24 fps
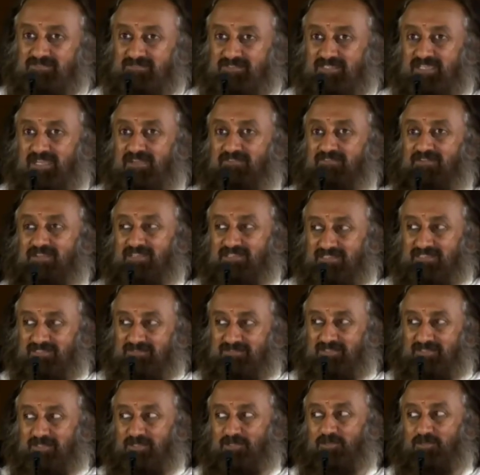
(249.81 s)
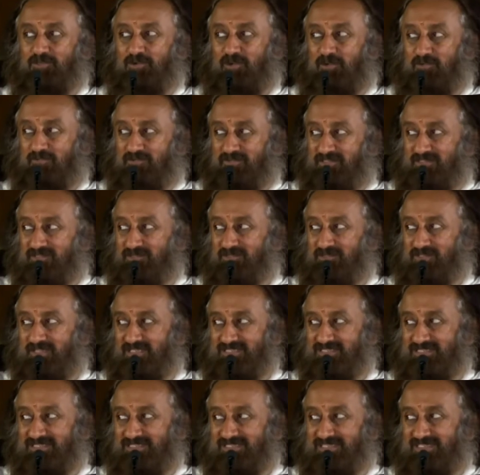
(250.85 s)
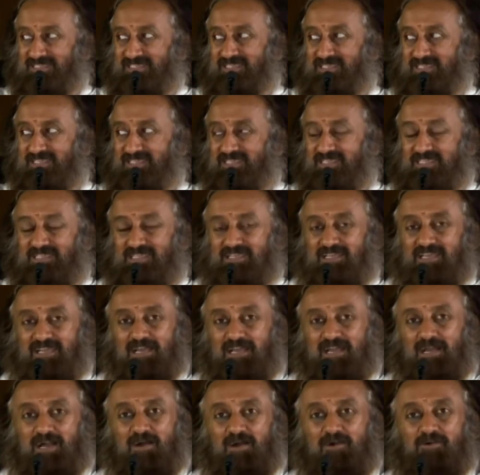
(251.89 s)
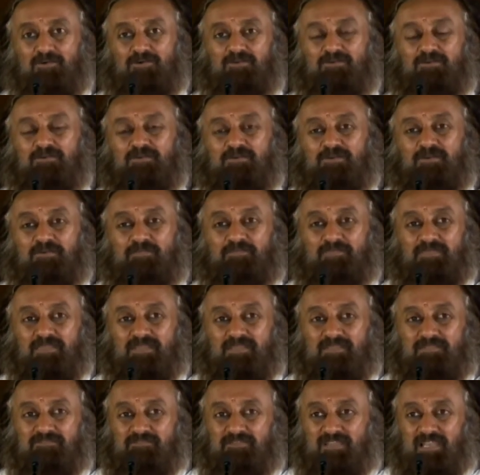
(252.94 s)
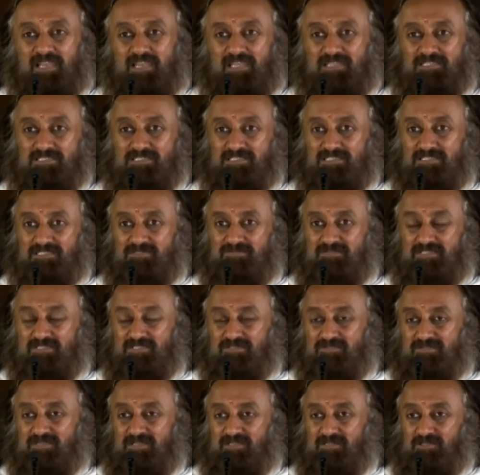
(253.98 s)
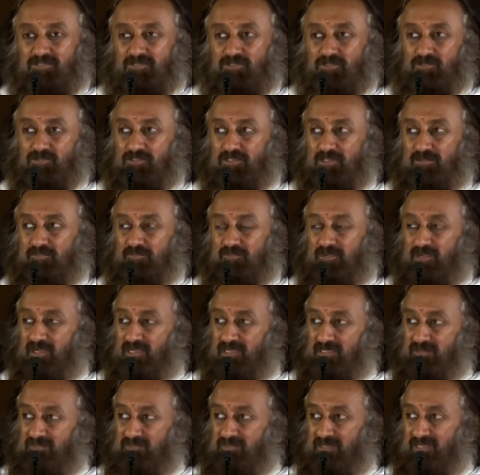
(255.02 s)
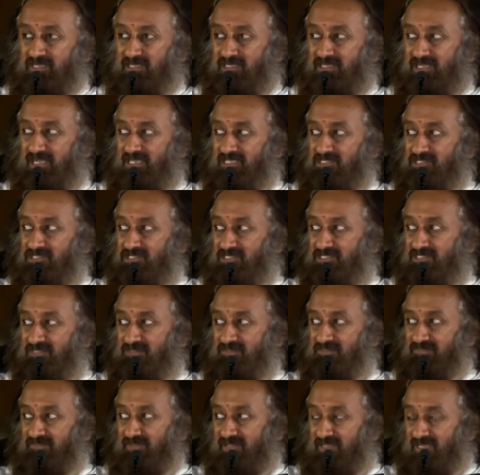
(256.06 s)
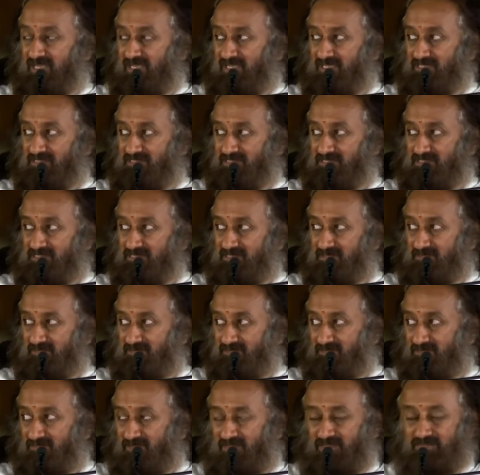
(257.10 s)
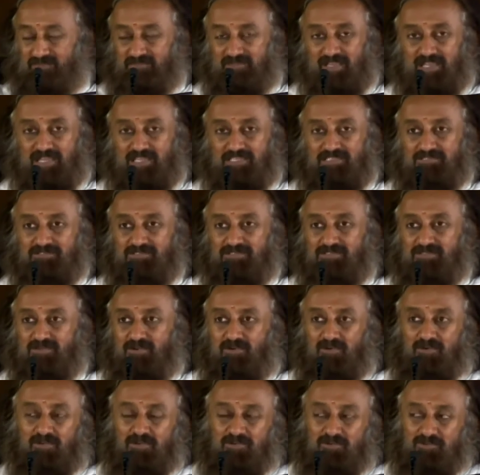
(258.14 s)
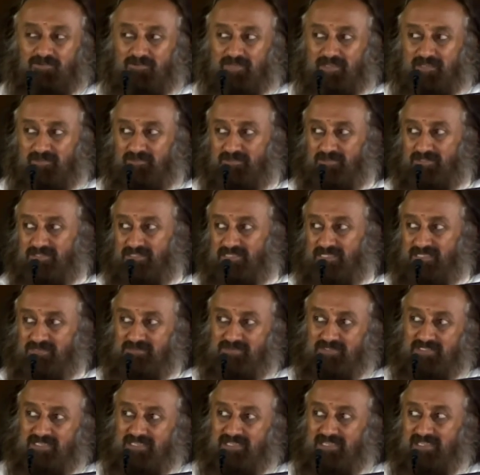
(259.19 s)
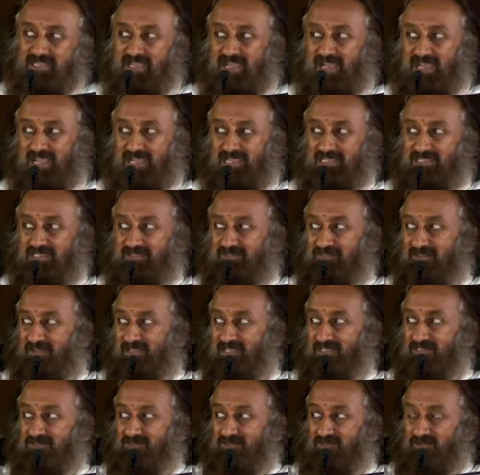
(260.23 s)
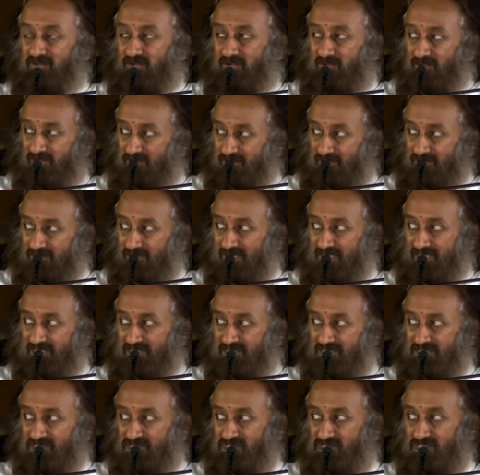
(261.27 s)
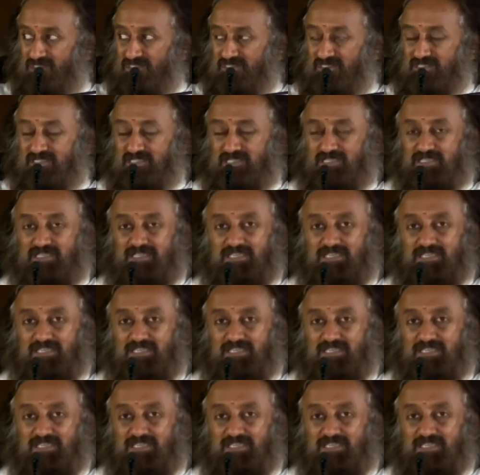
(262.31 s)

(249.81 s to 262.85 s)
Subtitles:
We have another video of it, you can see. How the villages which were torn apart by religious fanaticism, one village was all only Muslims, another village was all only Christians.